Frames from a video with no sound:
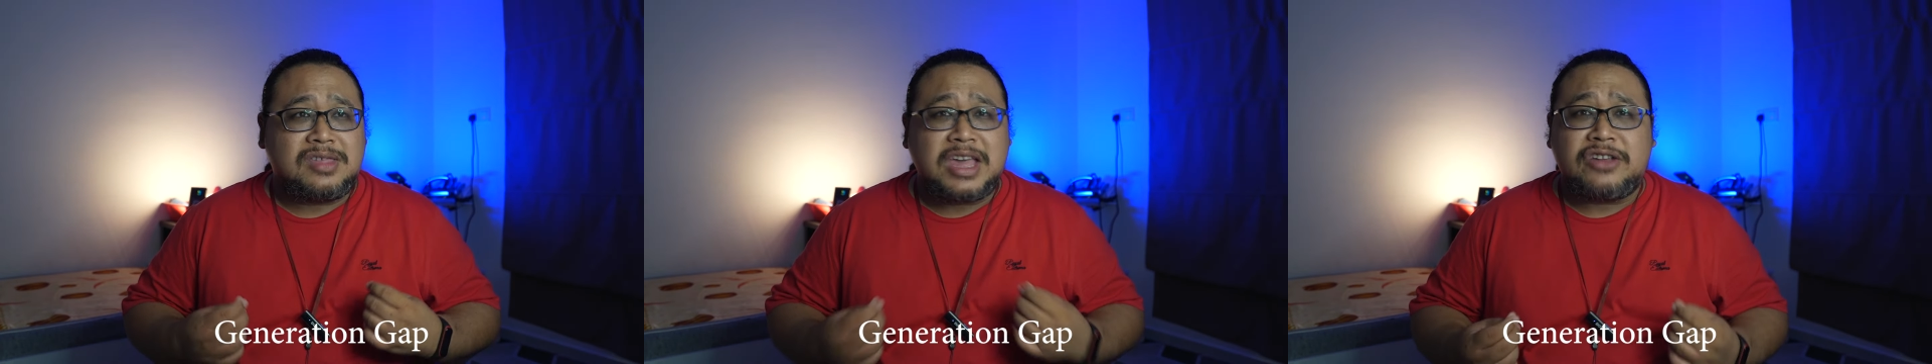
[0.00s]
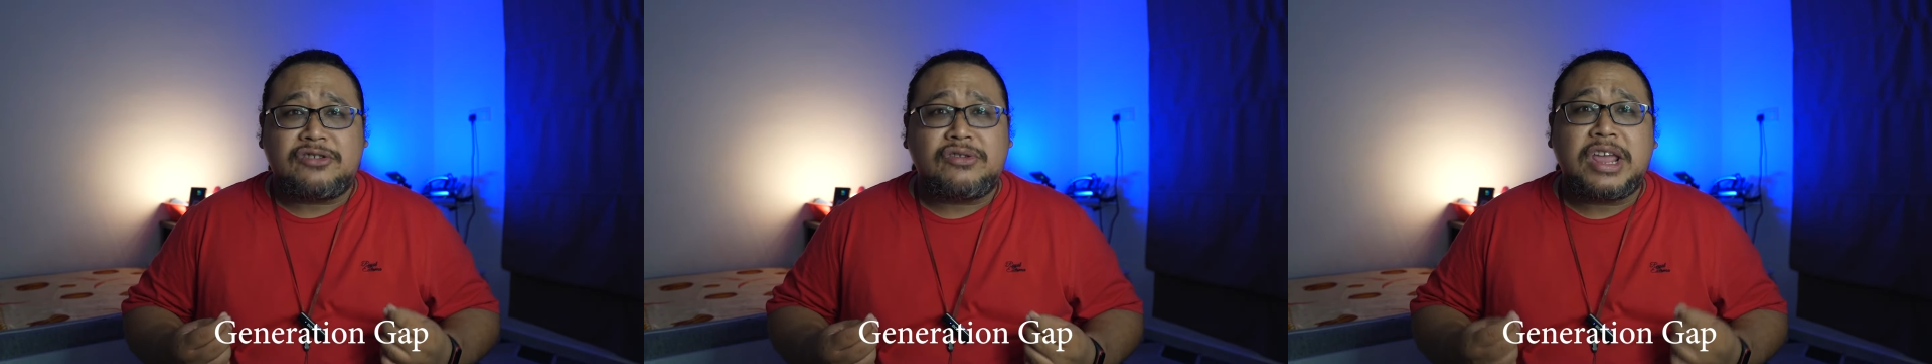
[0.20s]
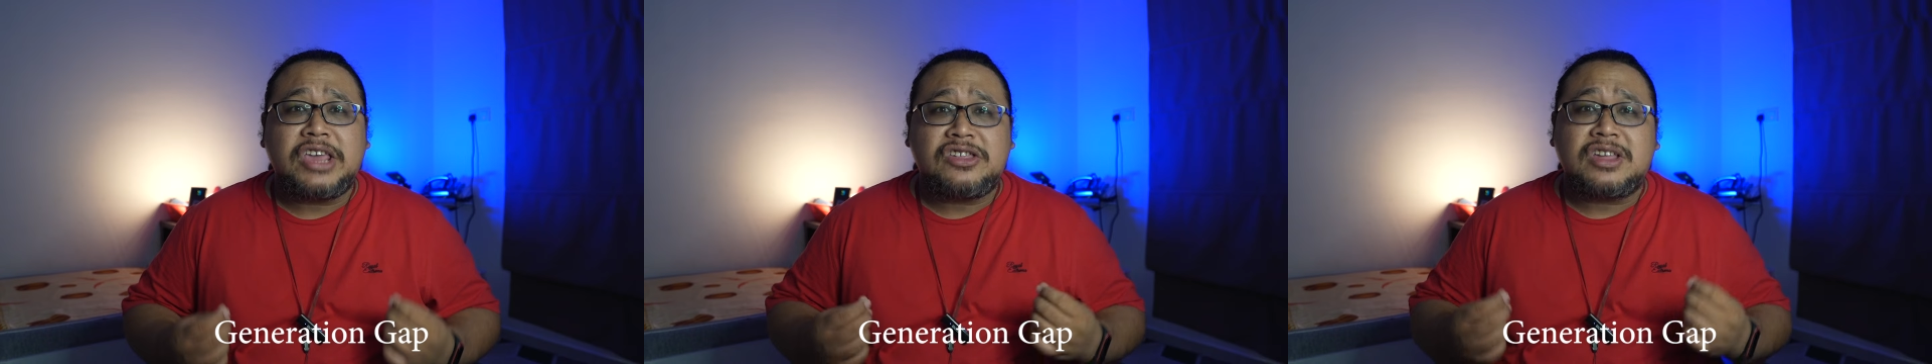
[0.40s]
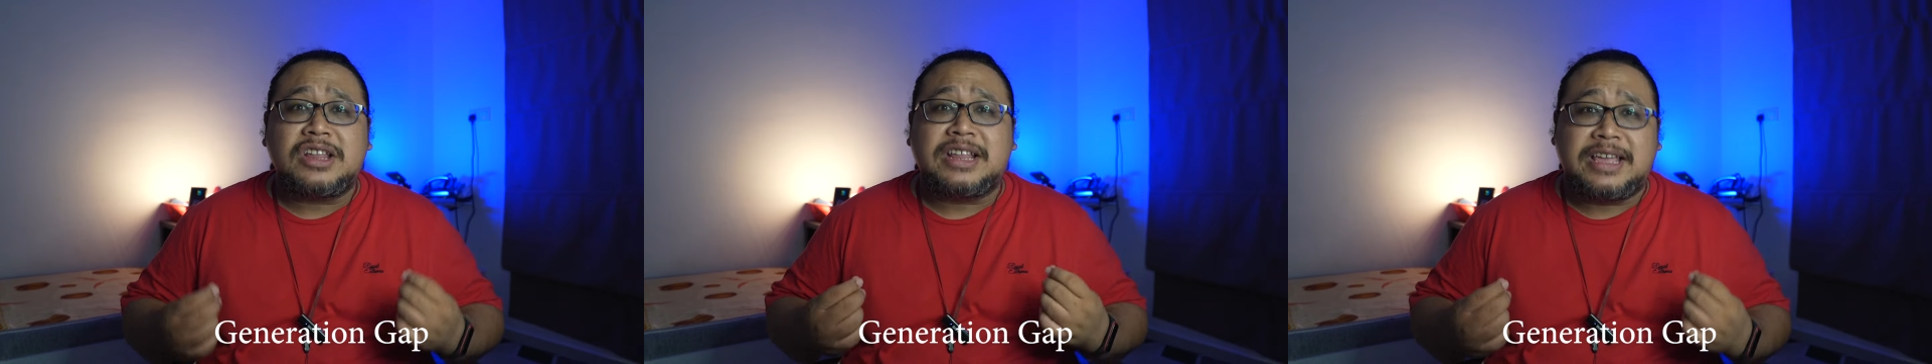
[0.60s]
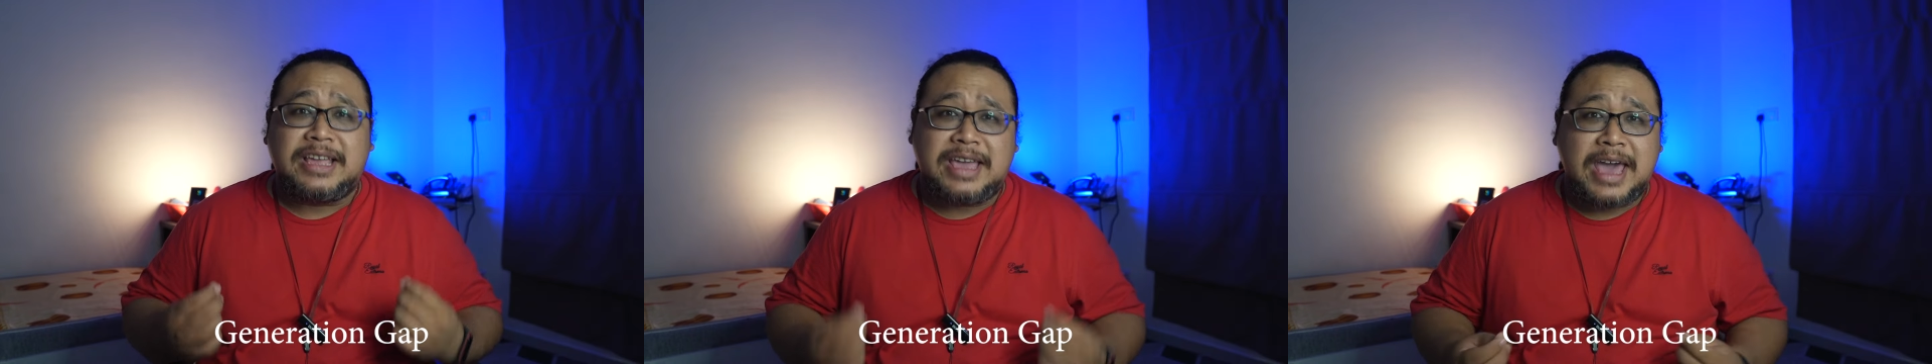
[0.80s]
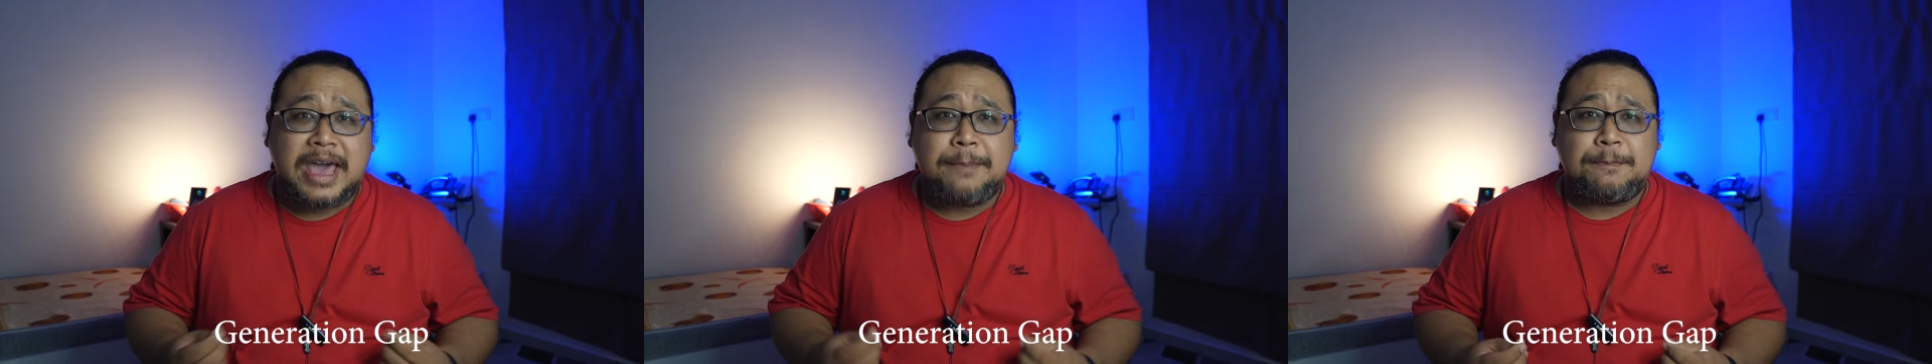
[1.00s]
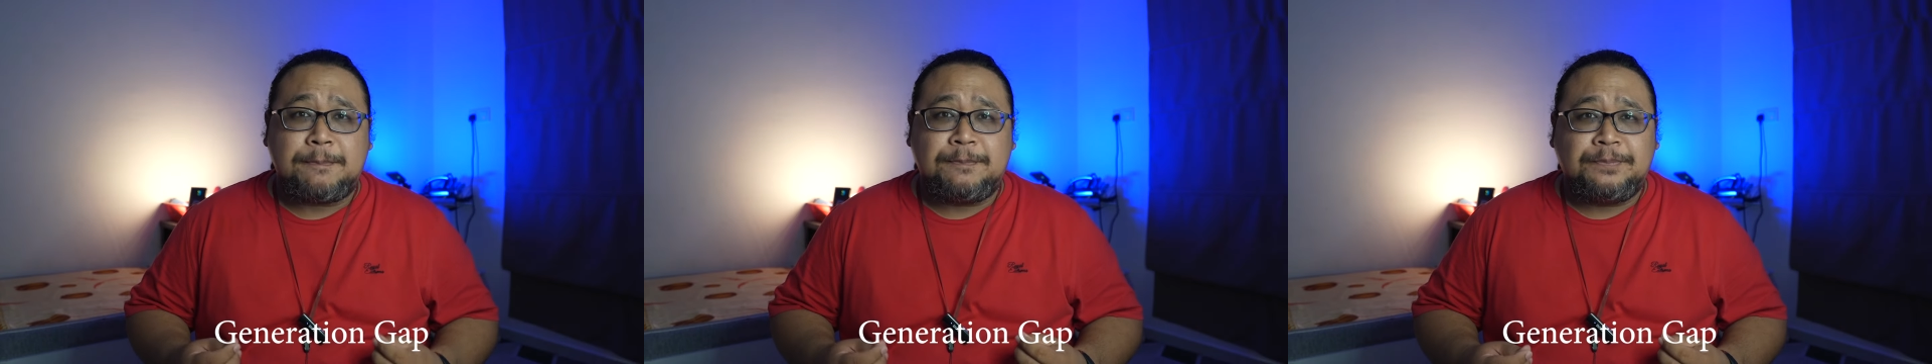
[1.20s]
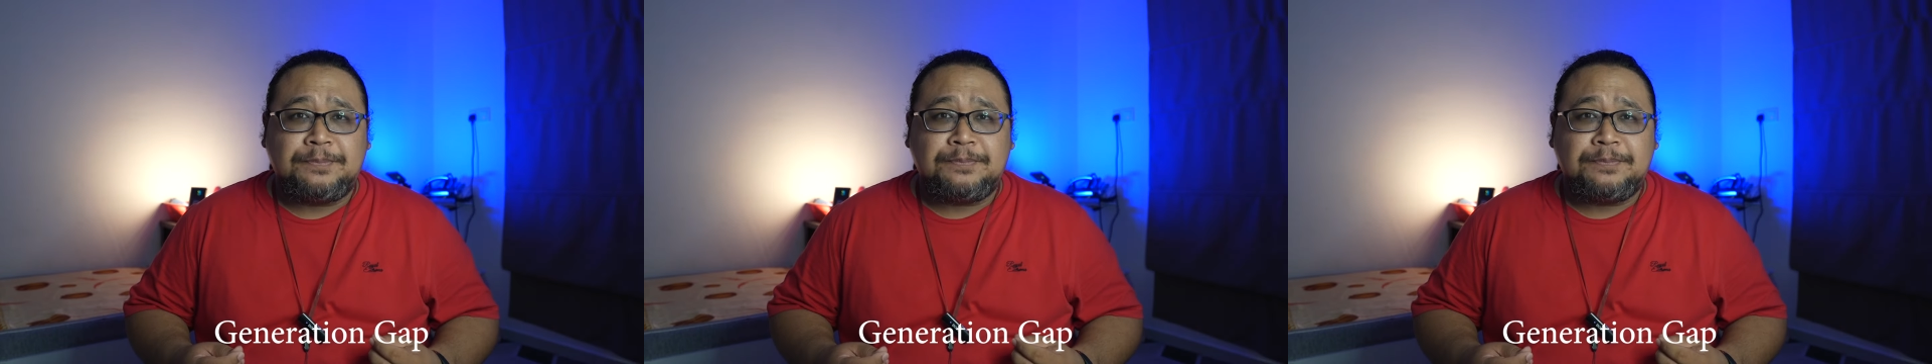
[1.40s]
generation gap,